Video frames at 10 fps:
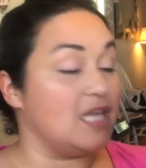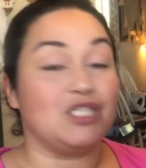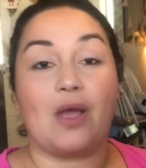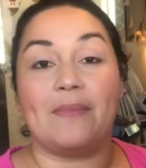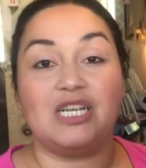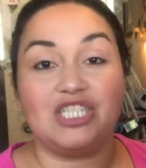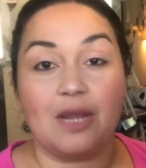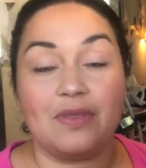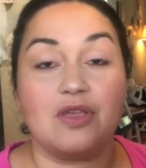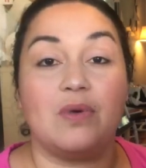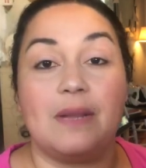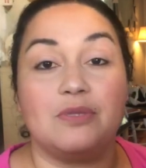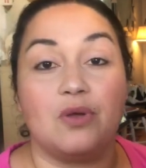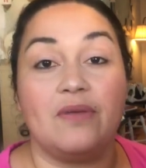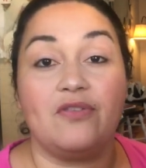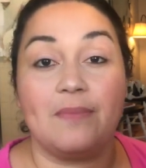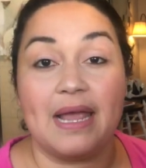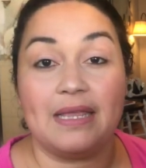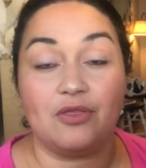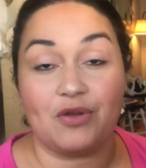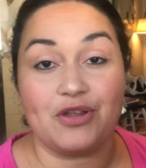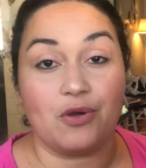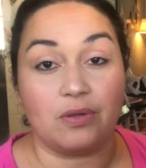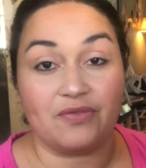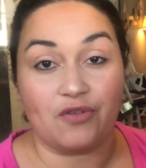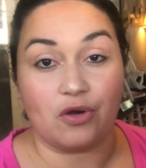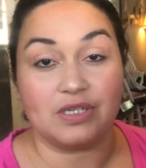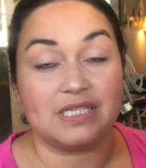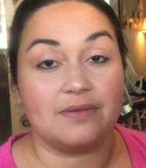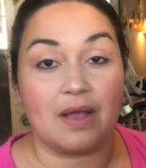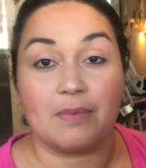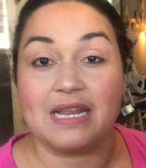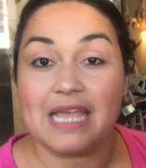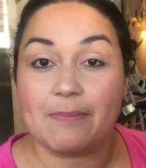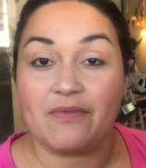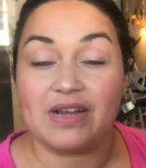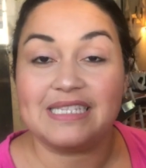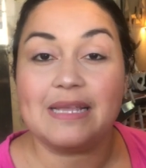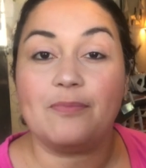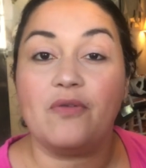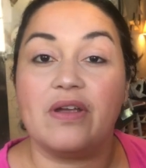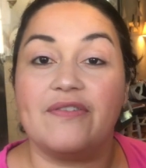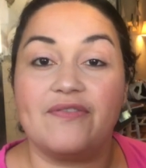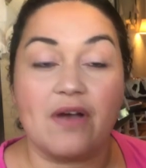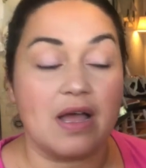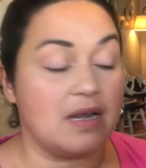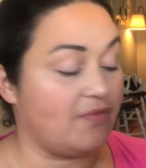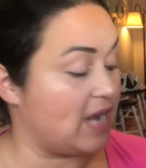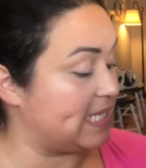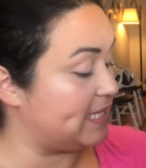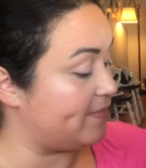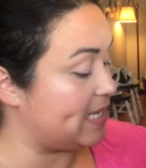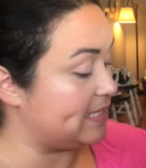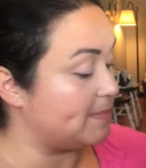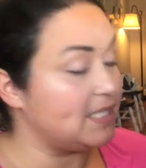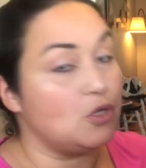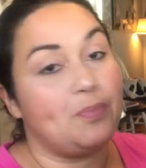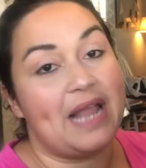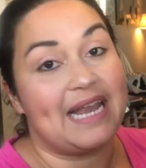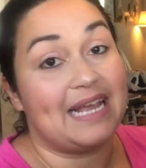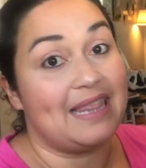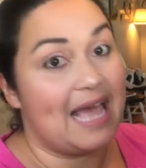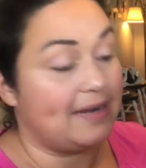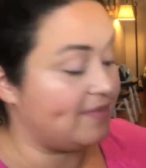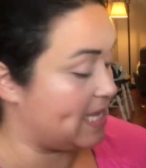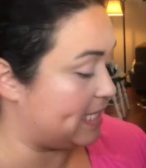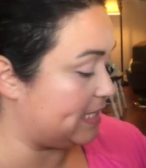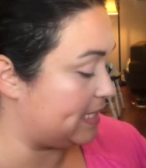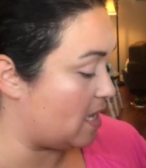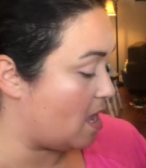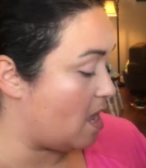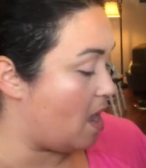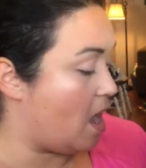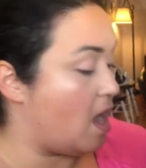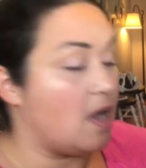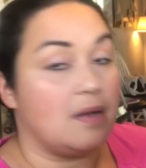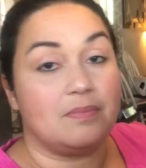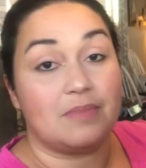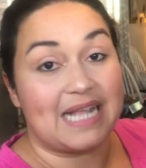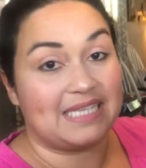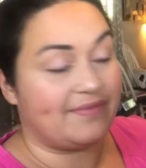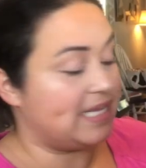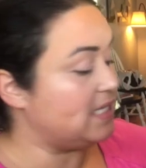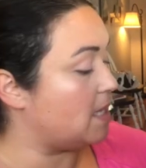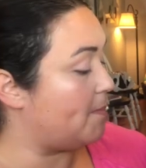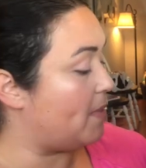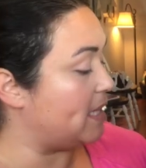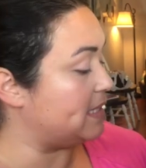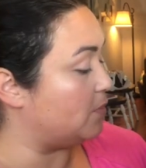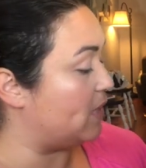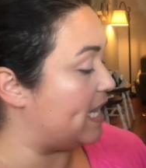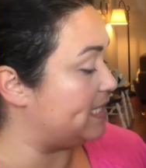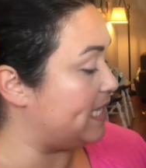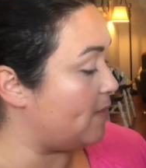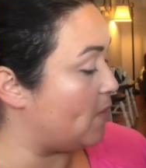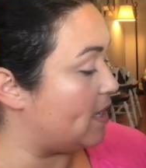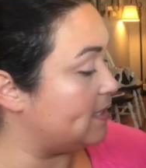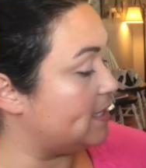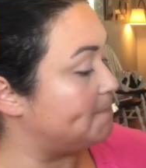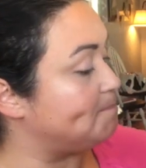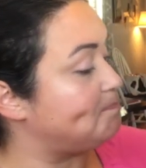So I'm gonna share with you what I'm doing for my three-year-old first. I'm gonna keep it very simple, very fun, fun activities. I'm still planning a lot of his um, activities, but what I did was